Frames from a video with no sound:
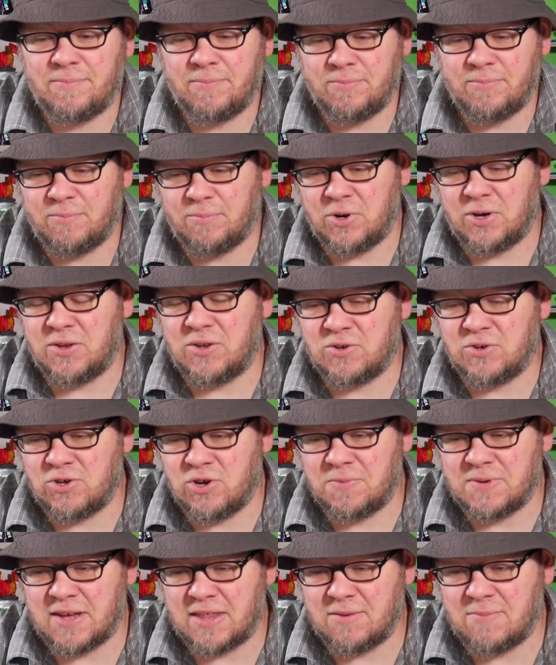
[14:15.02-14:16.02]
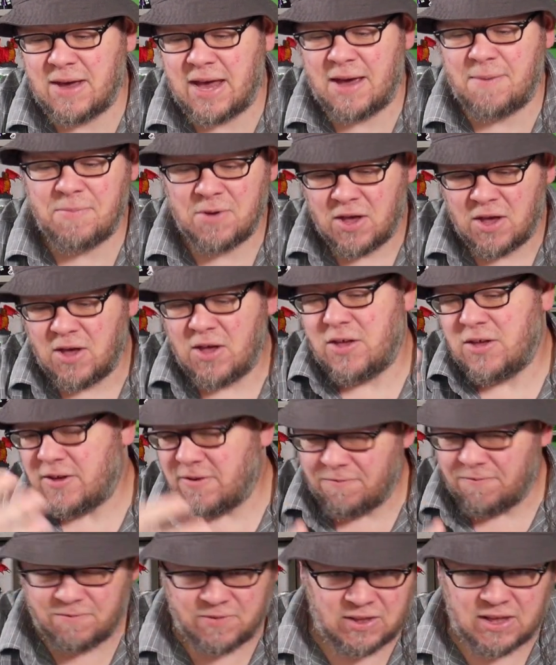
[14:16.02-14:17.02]
putting the troops on the map, you
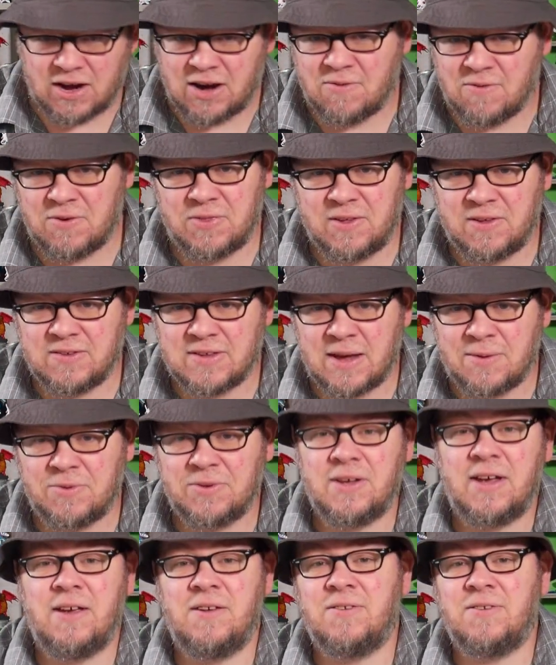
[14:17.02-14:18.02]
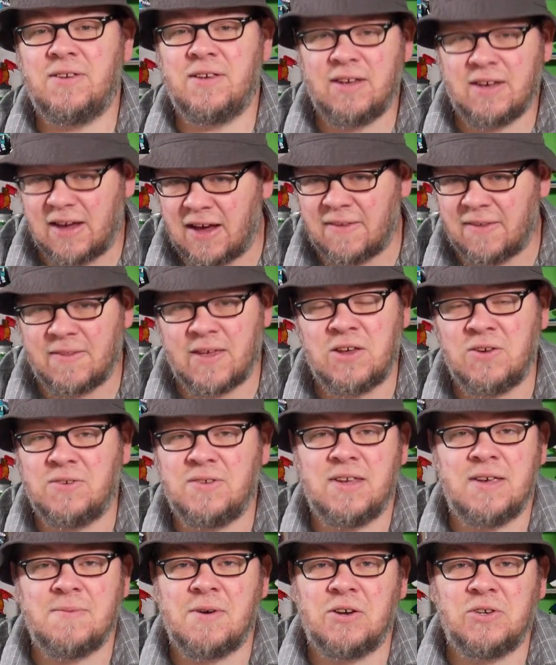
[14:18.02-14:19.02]
fill out everything simultaneously, and then you
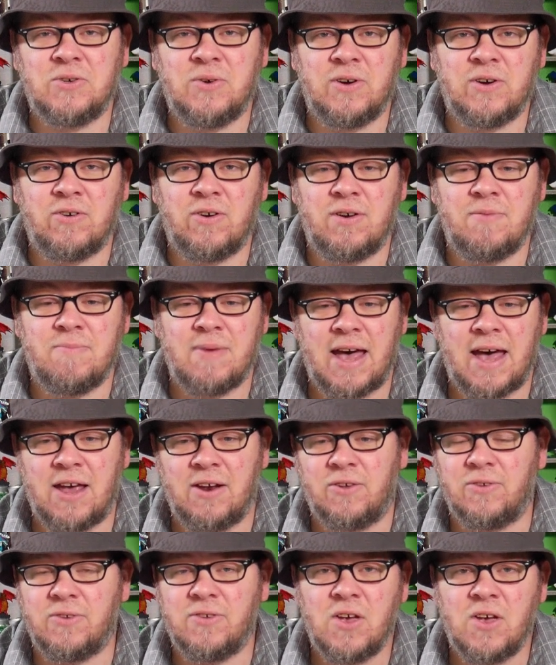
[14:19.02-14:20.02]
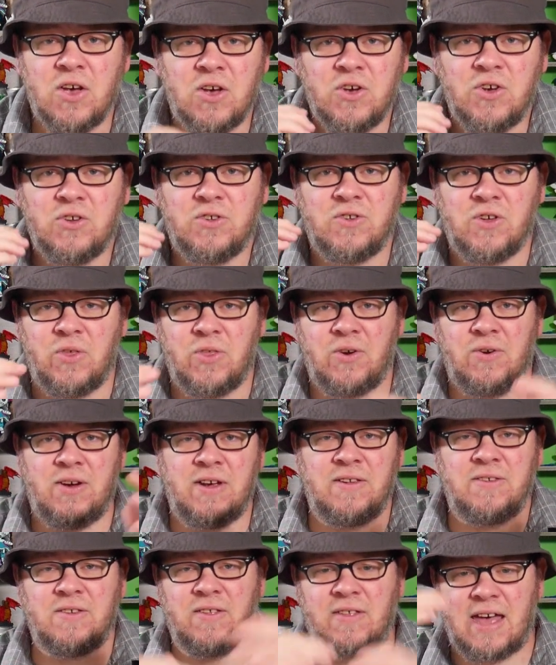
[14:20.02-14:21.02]
see about triggering battles. So there
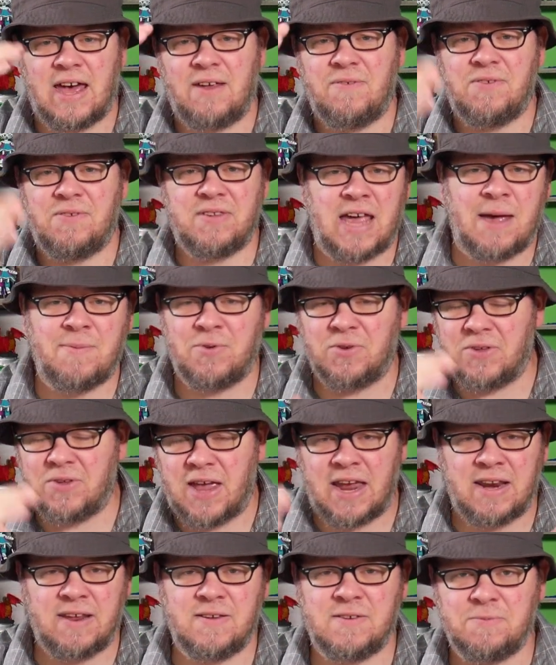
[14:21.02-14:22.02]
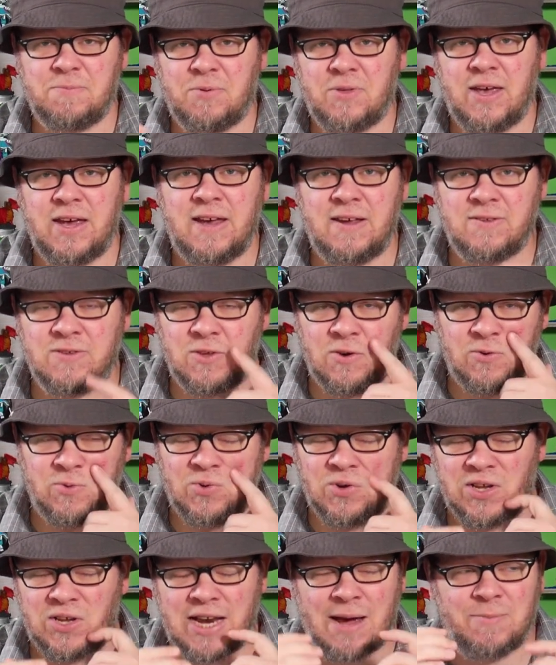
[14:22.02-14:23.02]
is a lot of simultaneous play, so there's
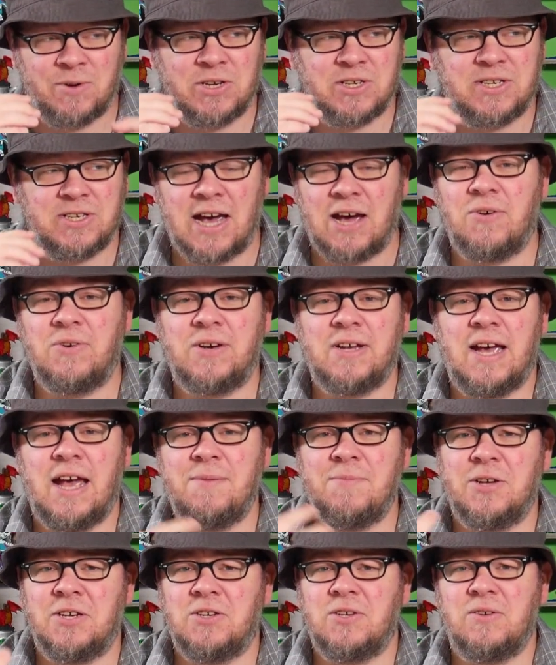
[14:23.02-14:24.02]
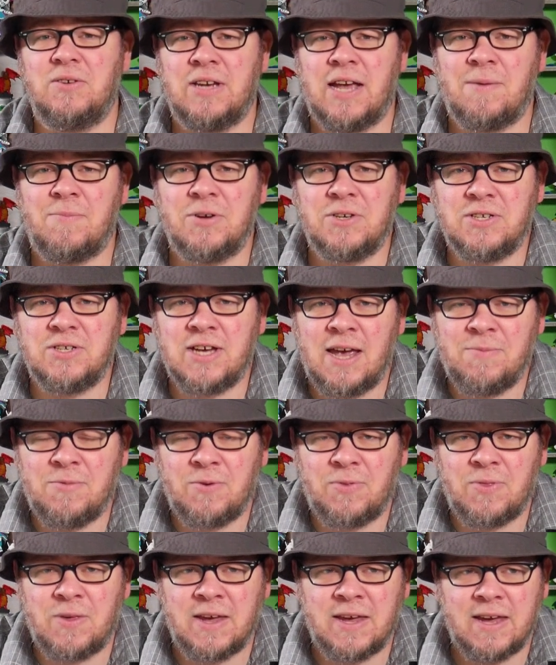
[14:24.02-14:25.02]
really not much downtime, not much time you're
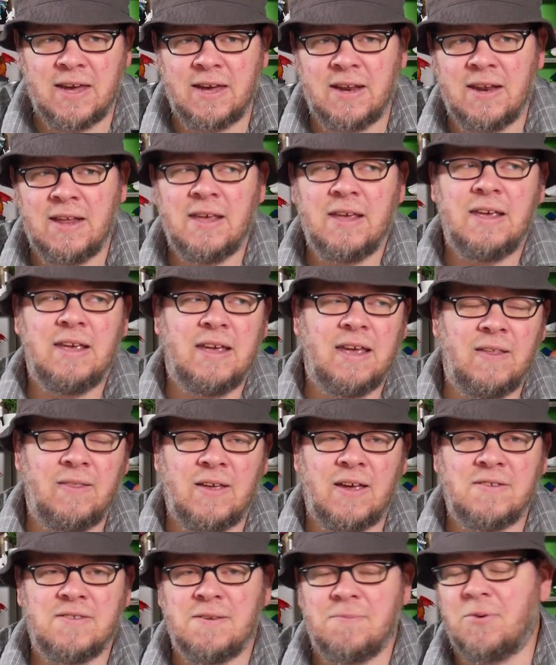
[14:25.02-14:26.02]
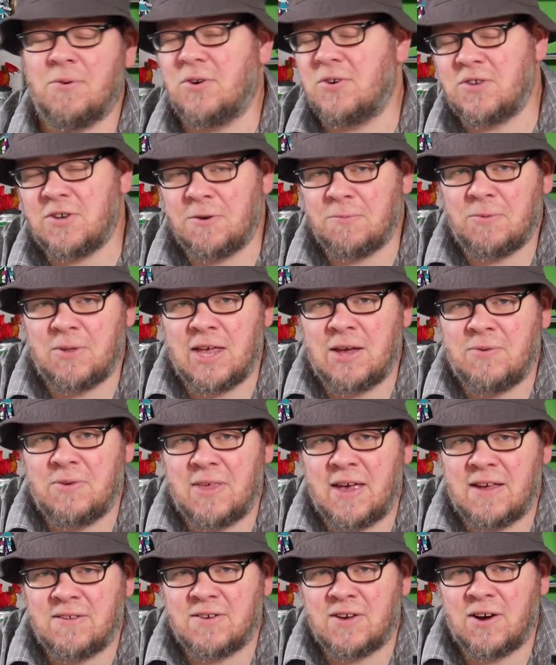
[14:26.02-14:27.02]
thinking, unless the person you're playing with
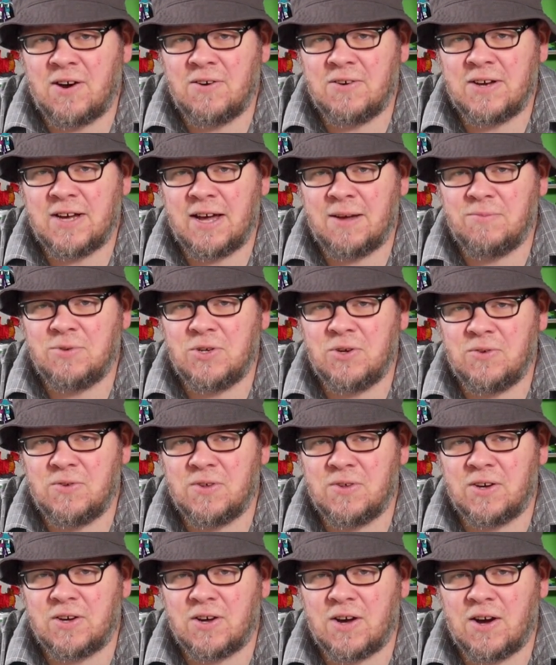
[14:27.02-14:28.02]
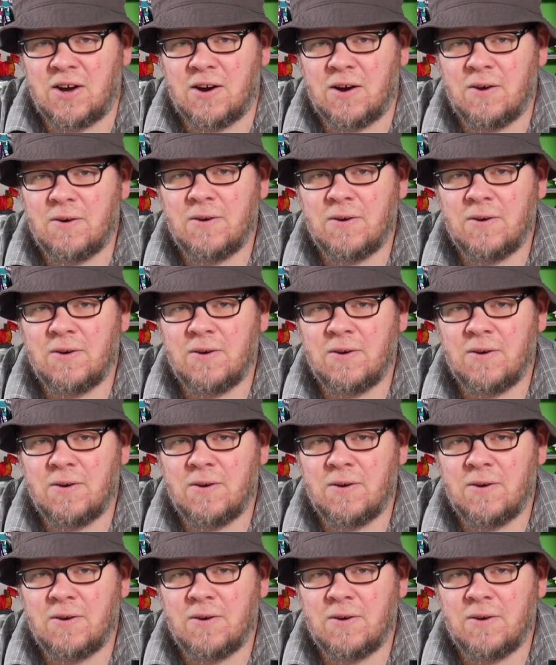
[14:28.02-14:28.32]
has a hard time choosing a card.